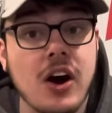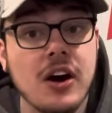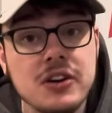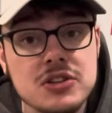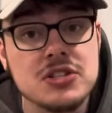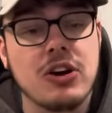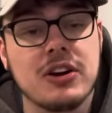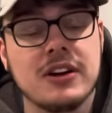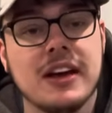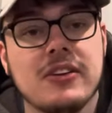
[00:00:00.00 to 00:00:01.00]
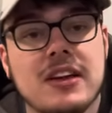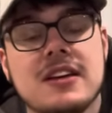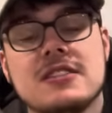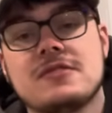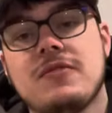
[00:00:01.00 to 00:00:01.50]
under Scott Arniel in
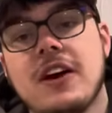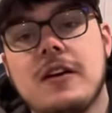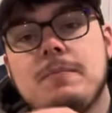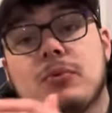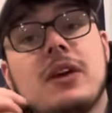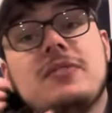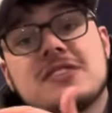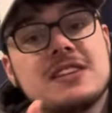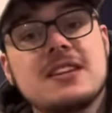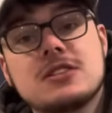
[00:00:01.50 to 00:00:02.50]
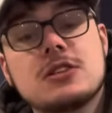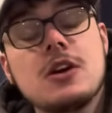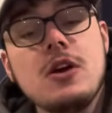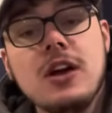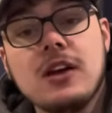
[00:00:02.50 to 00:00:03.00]
his very brief stints
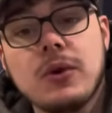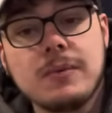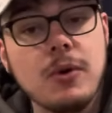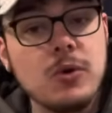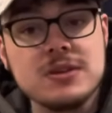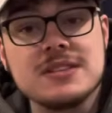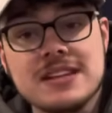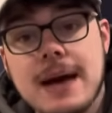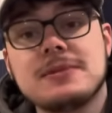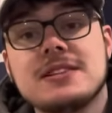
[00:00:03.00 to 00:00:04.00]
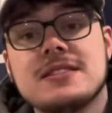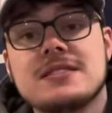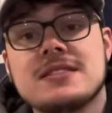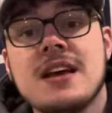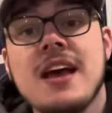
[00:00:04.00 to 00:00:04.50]
in Rick Bowness'
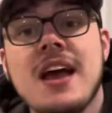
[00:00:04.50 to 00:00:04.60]
absence.